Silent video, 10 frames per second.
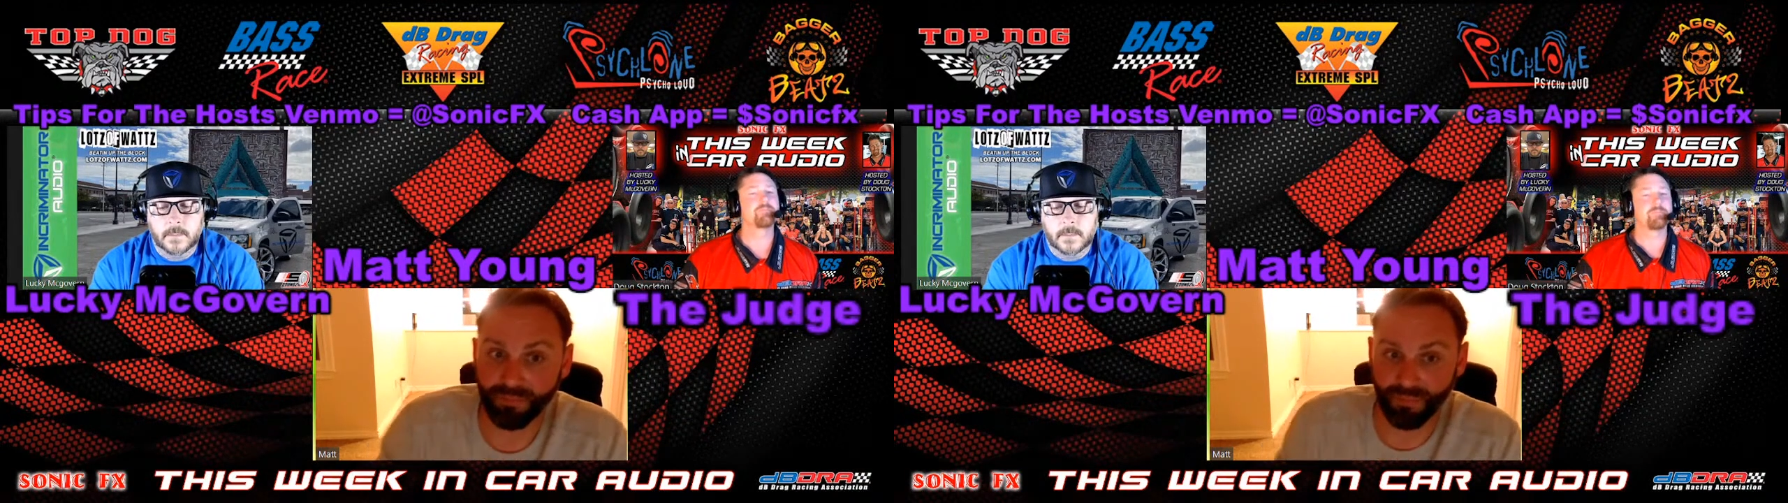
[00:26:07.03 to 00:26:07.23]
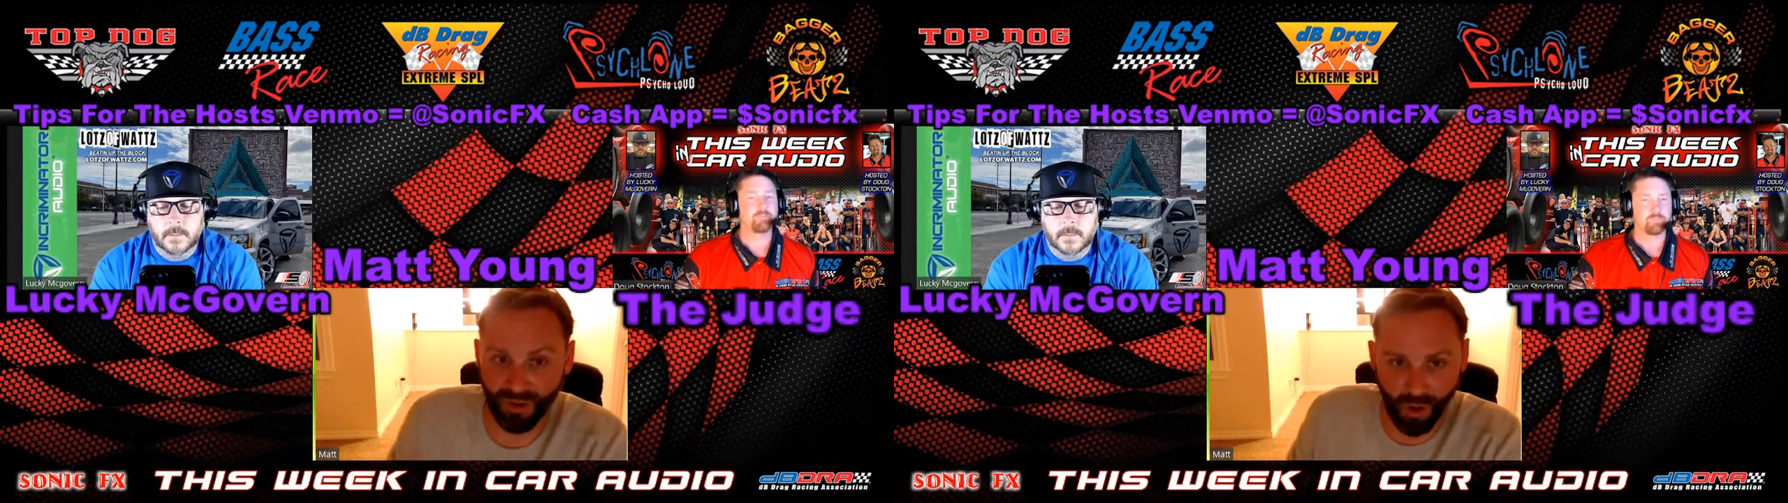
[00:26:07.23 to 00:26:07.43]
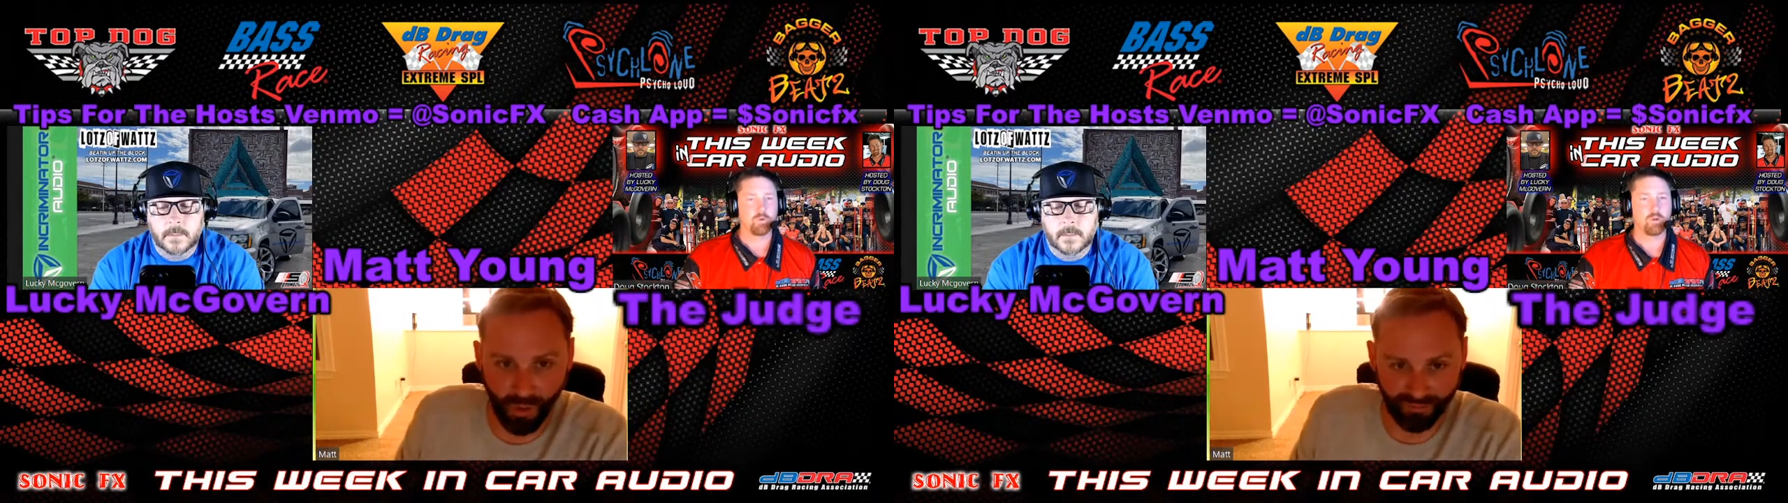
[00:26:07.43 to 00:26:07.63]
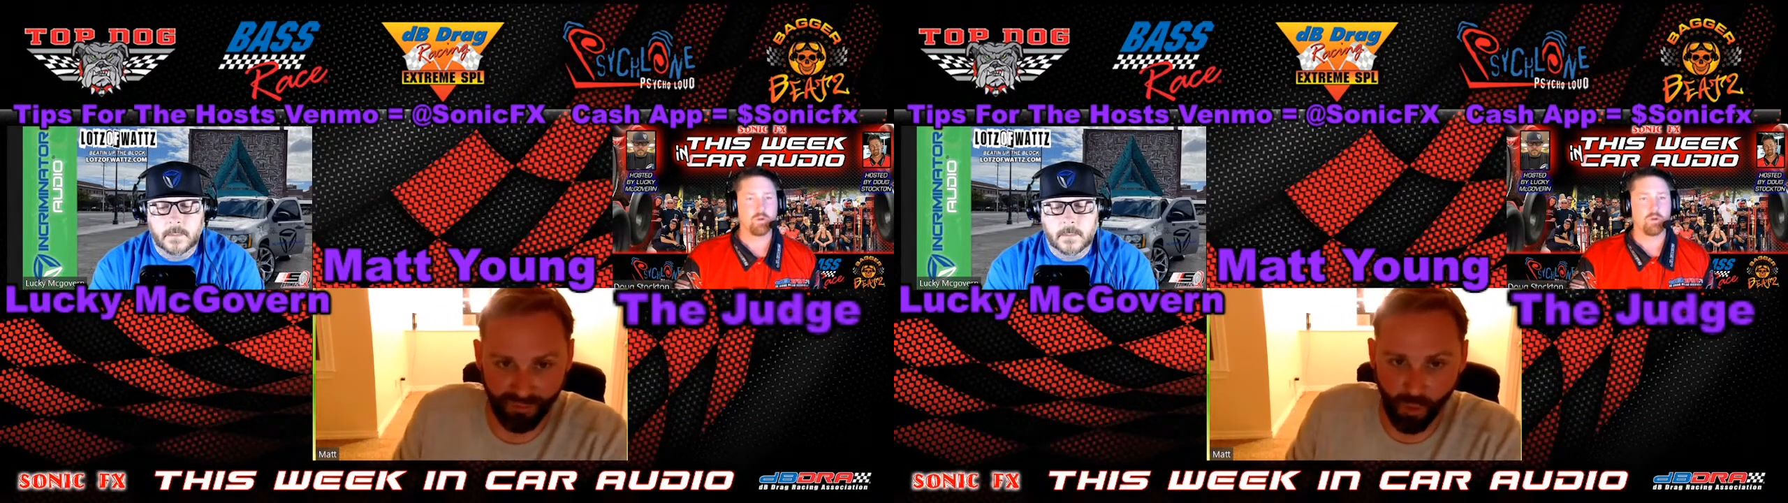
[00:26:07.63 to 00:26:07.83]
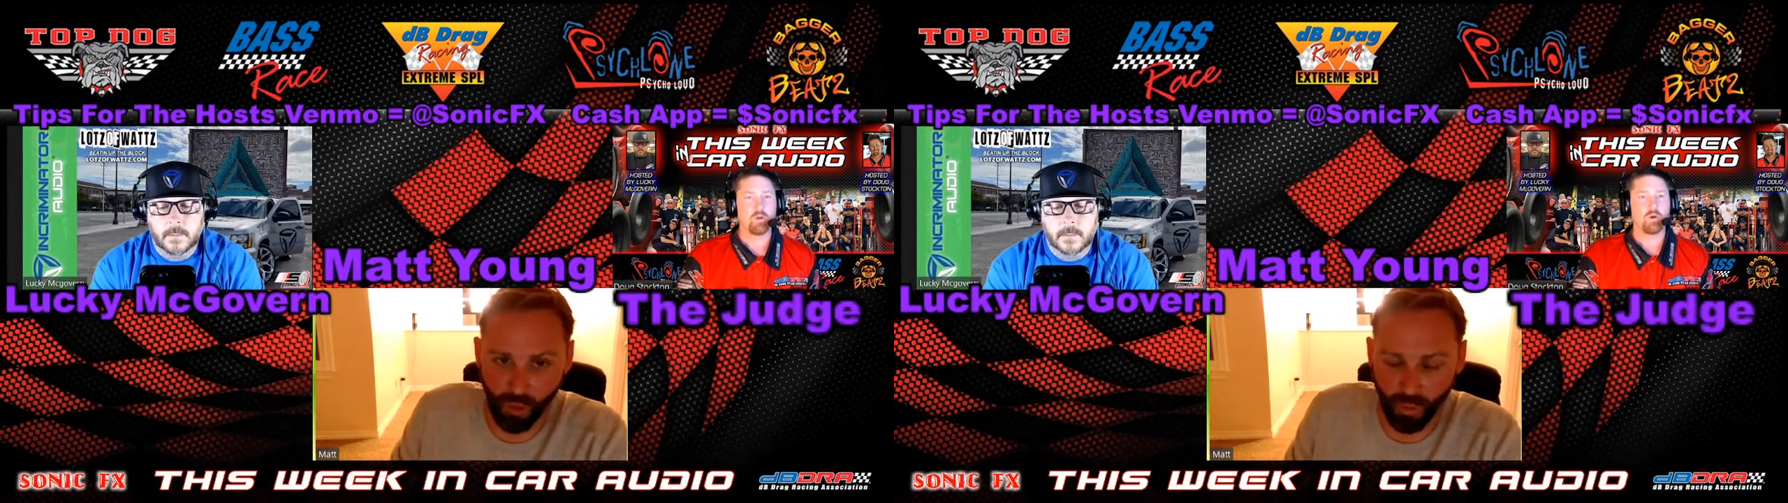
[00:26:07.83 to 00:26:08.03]
you don't at
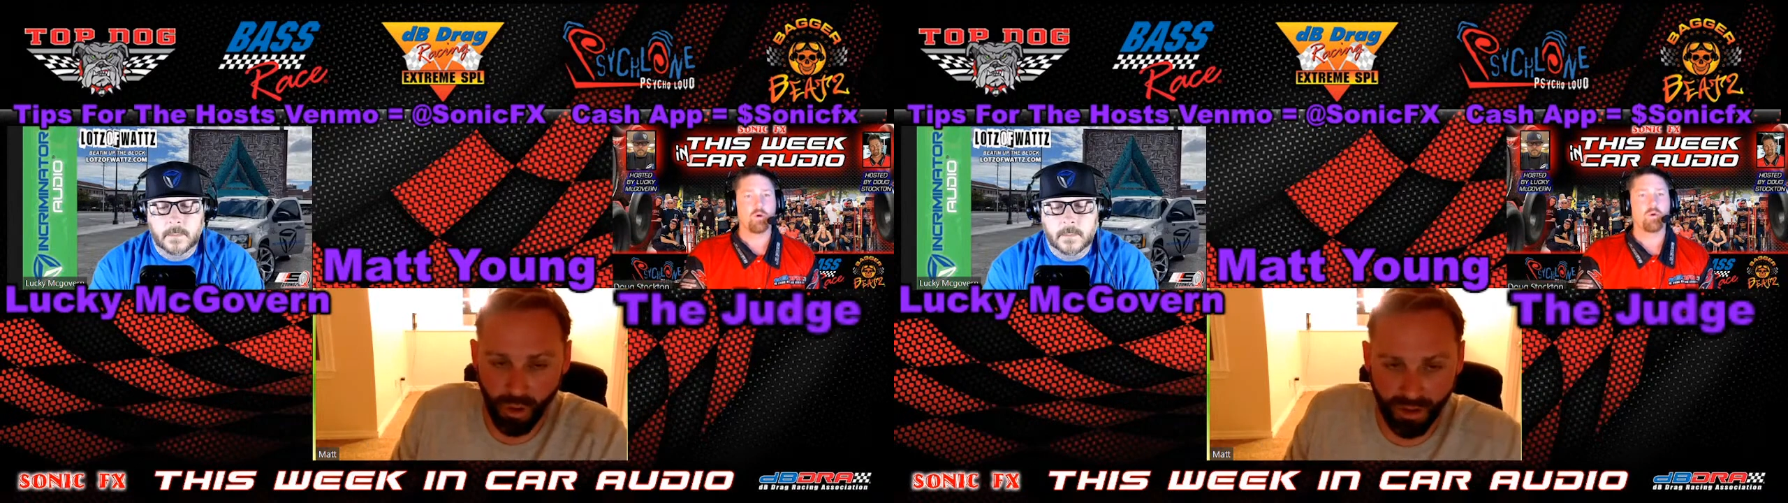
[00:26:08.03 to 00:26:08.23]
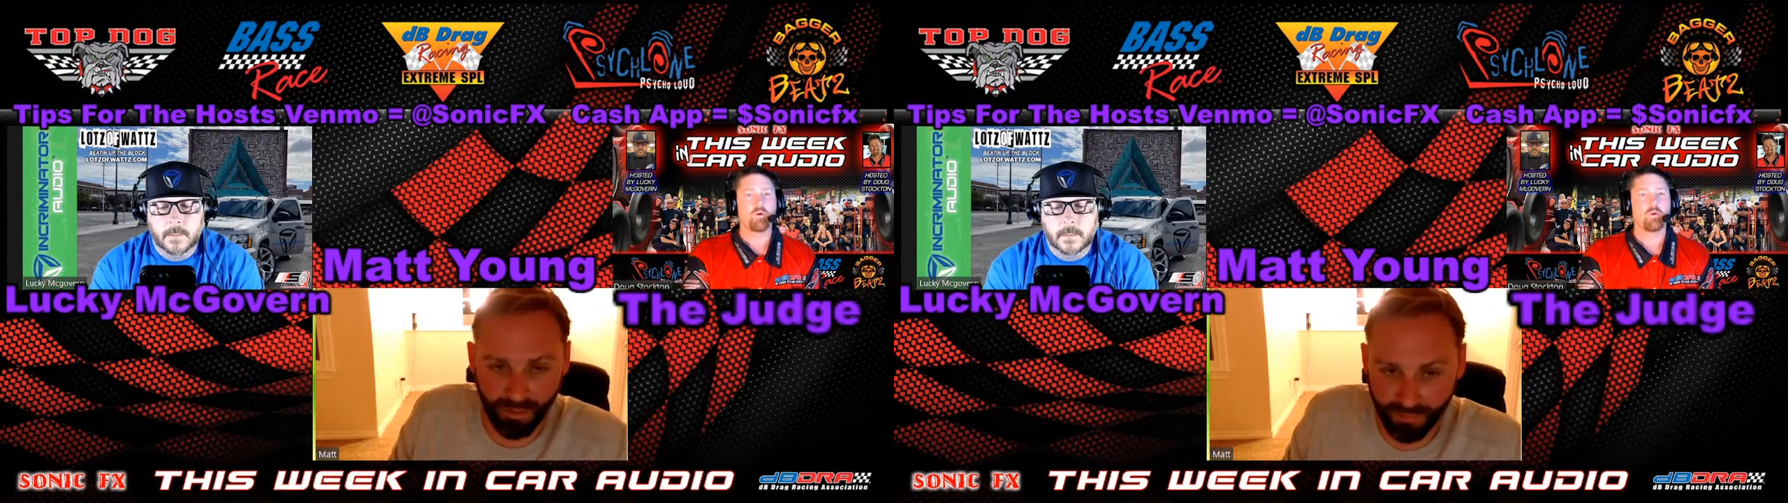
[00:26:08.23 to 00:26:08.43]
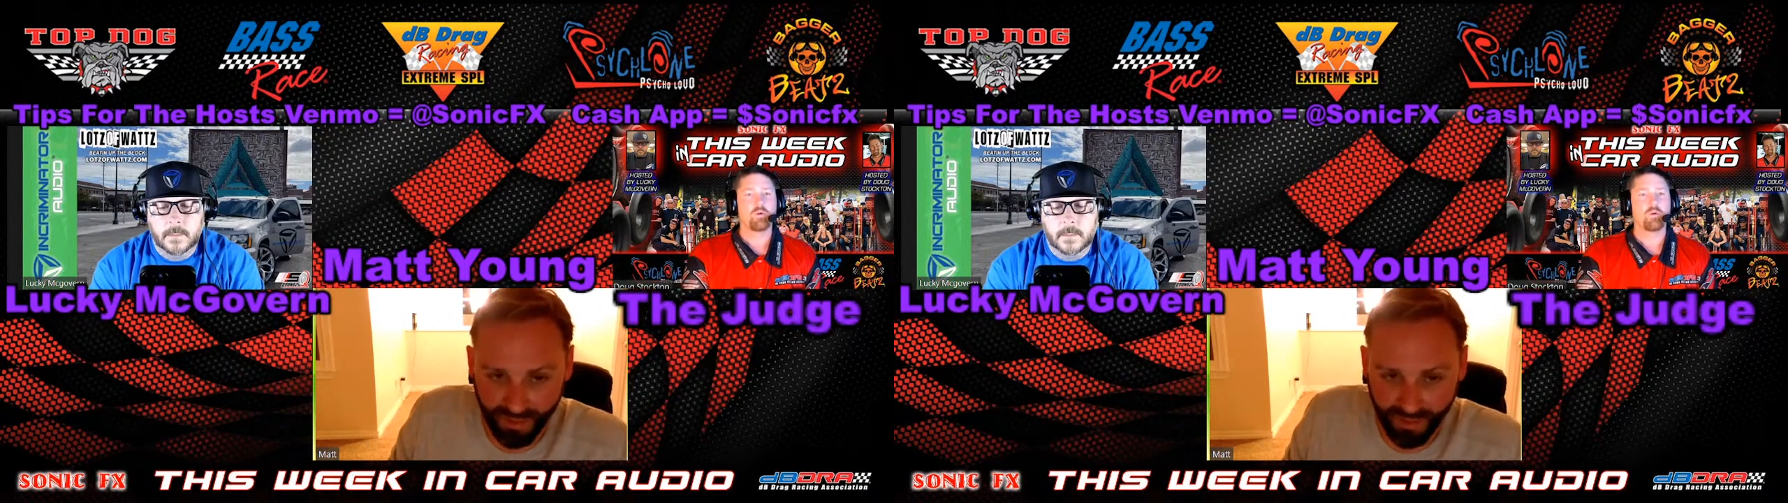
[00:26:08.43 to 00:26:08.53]
4-to-1,